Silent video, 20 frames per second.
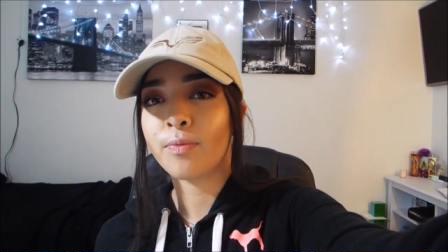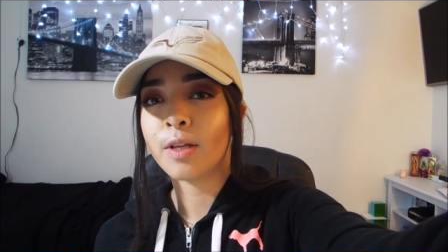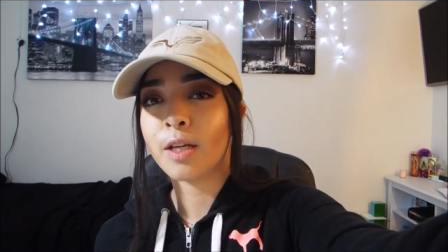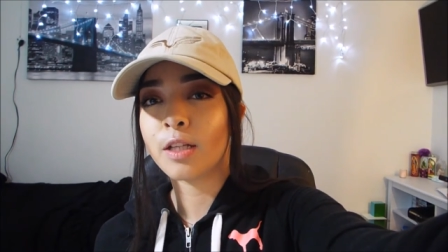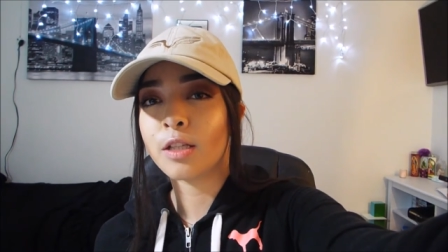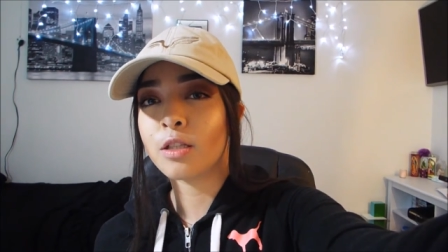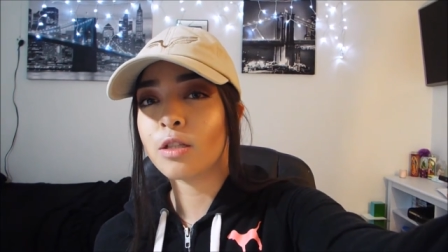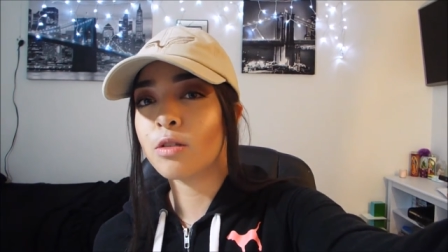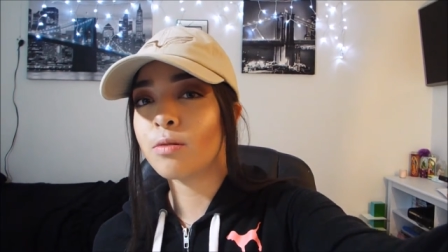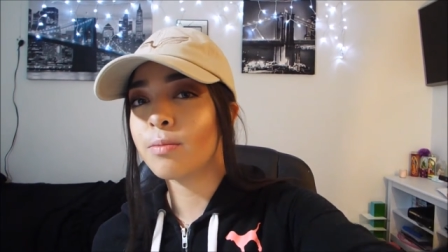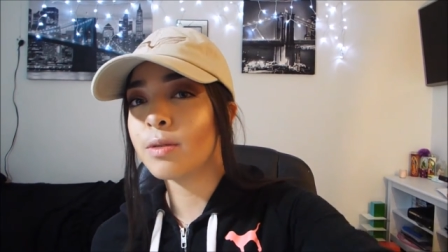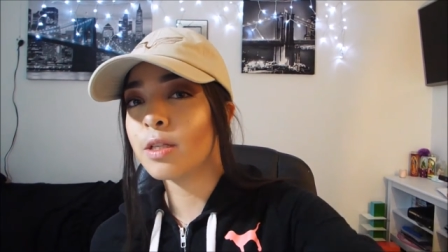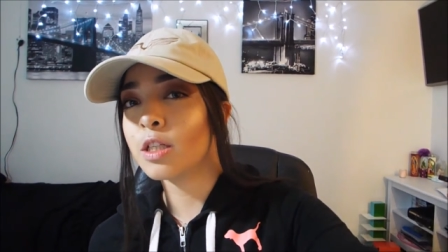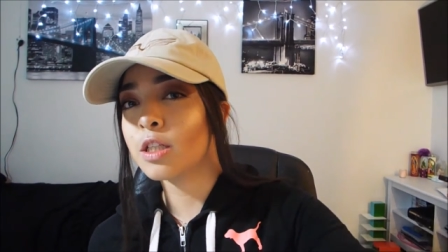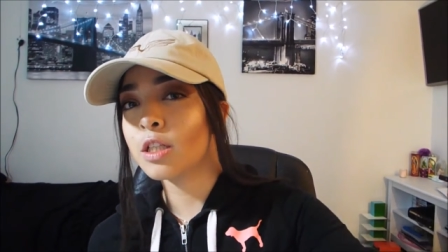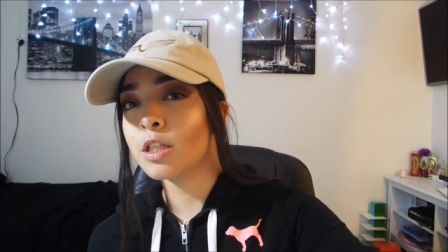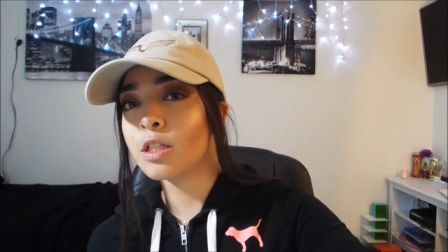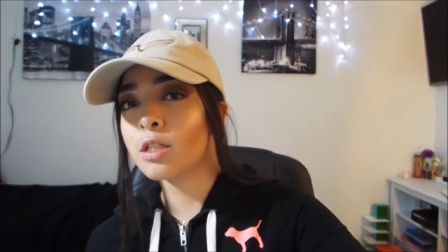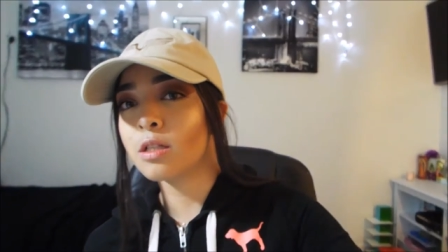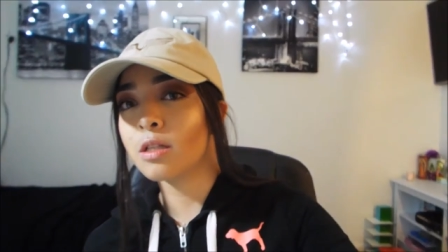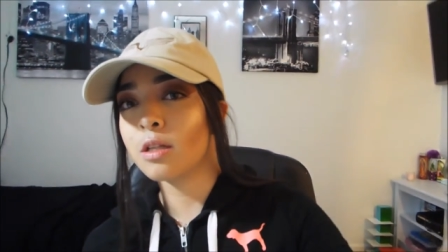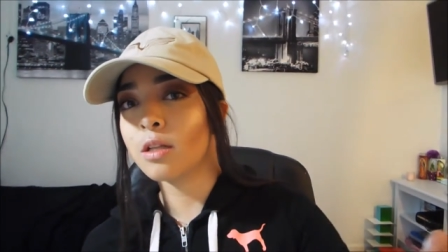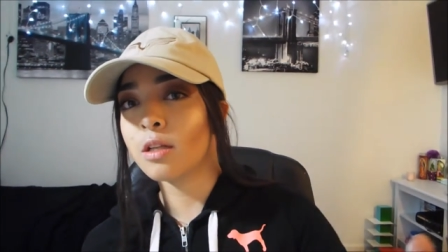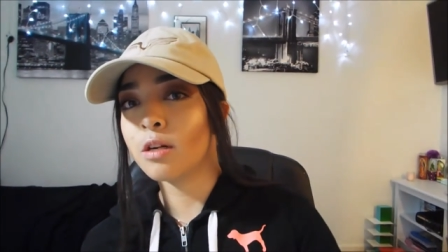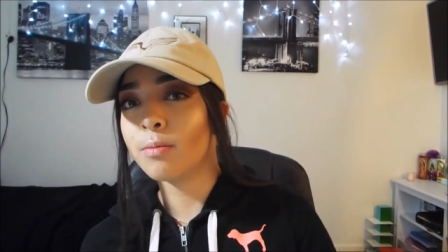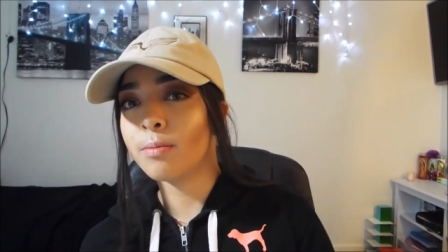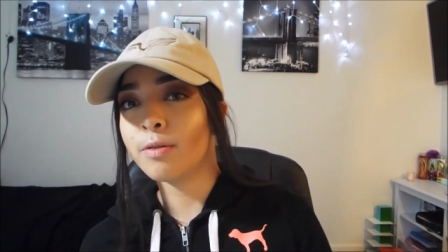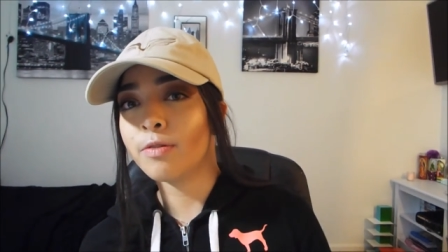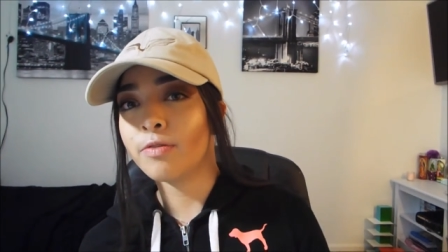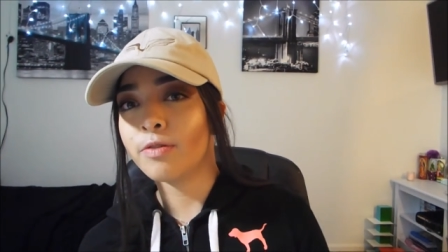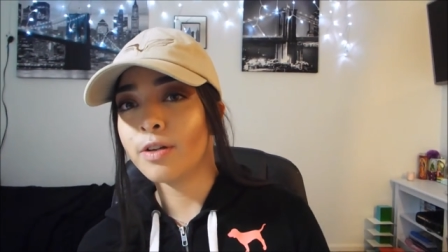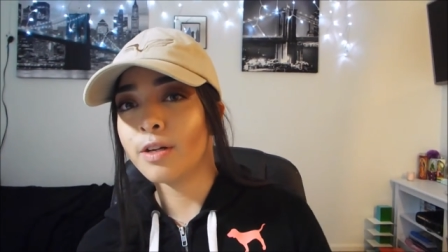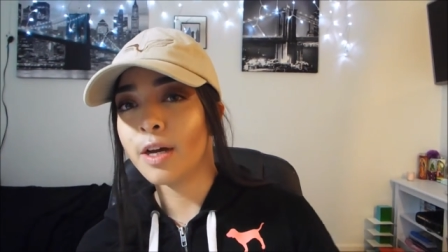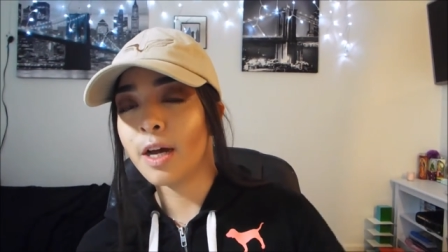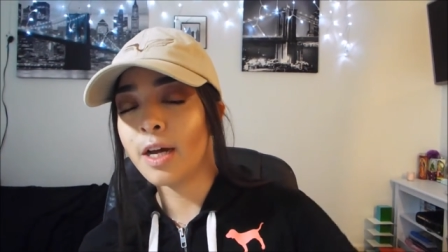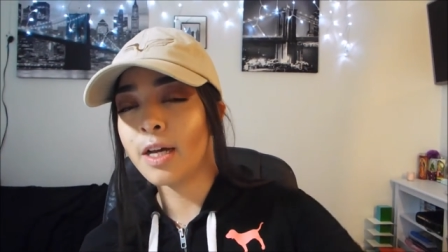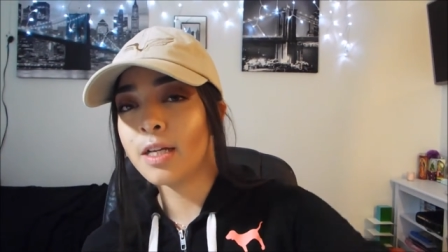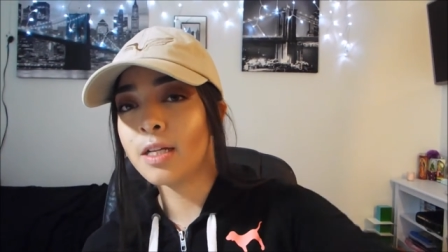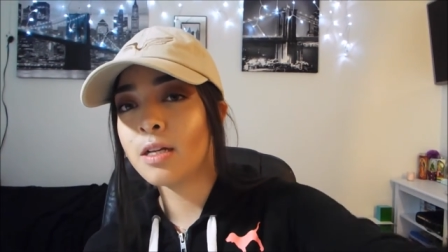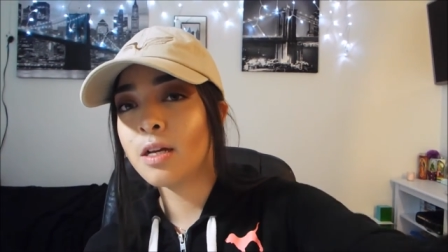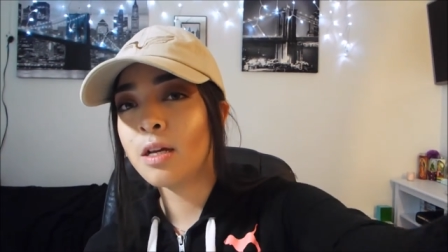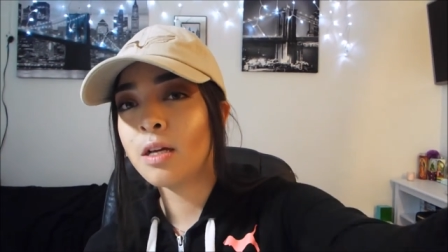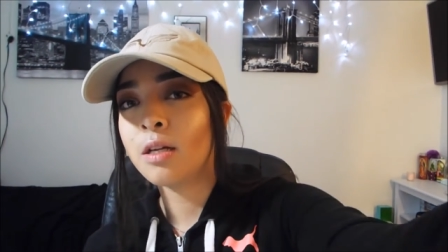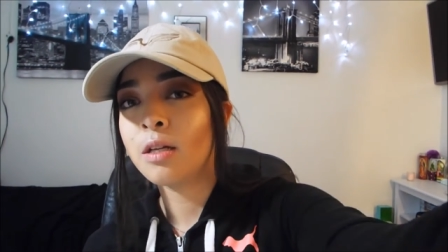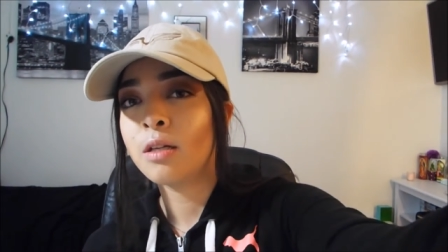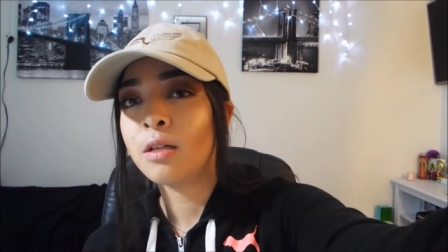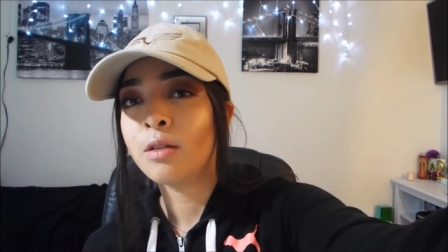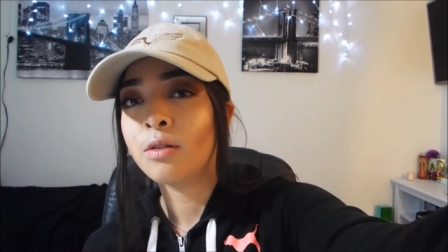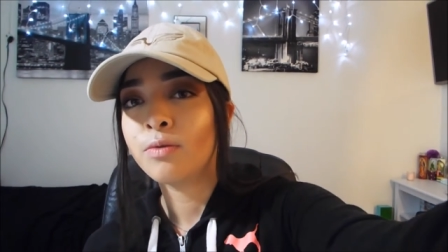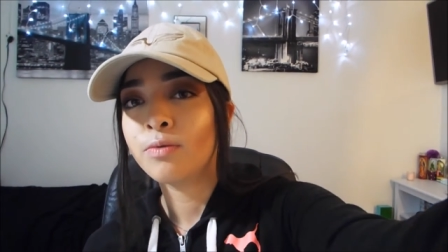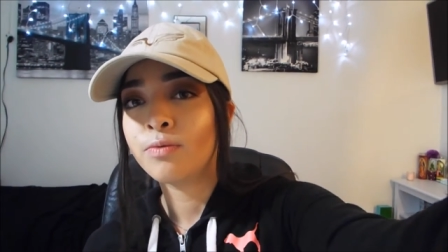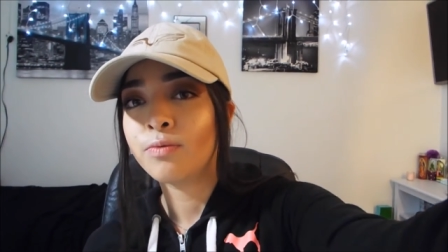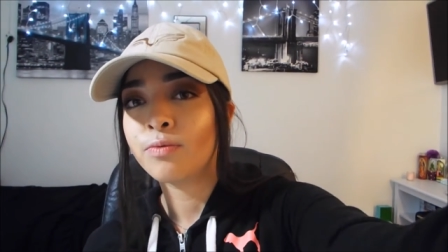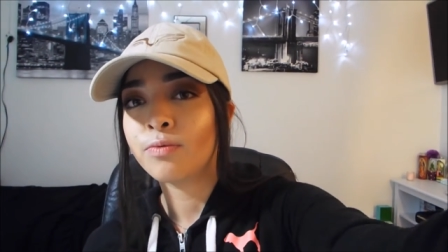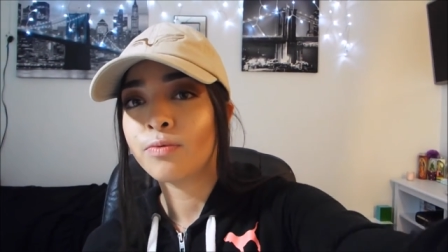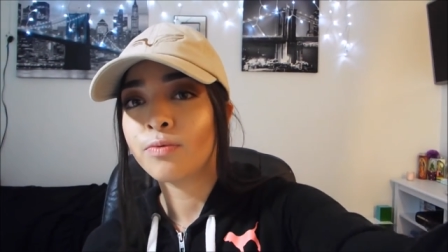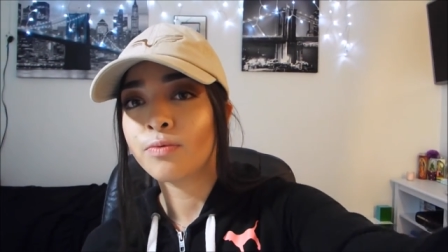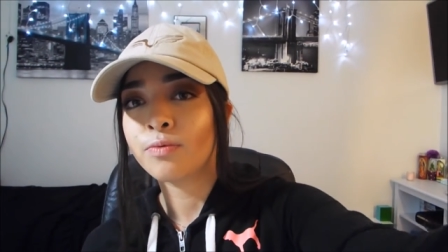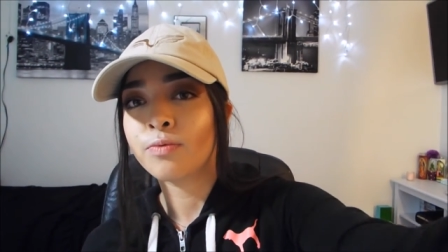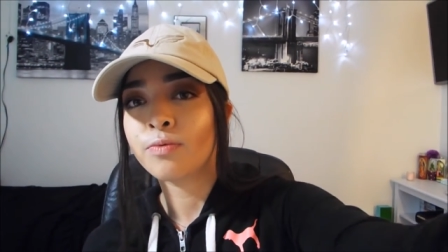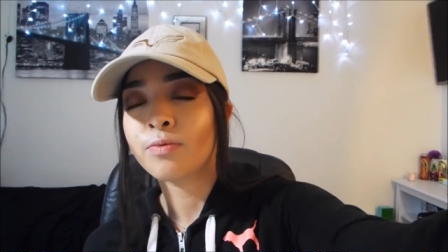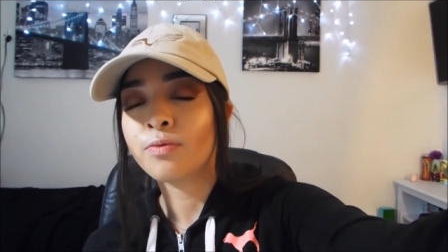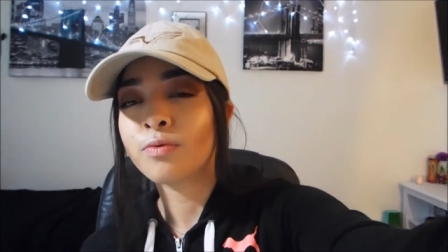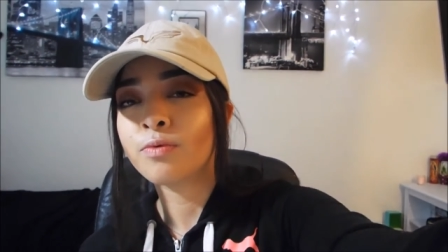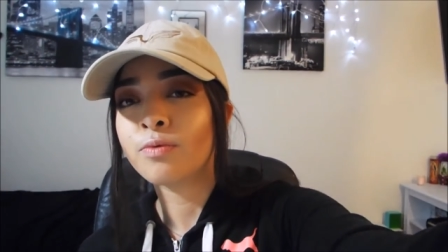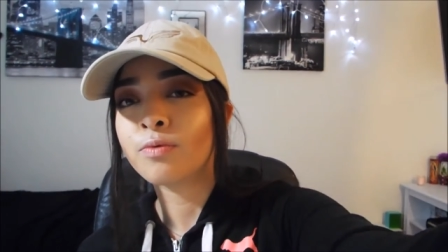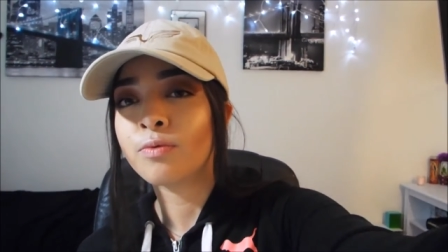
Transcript: Let's zoom in just a little bit for you guys.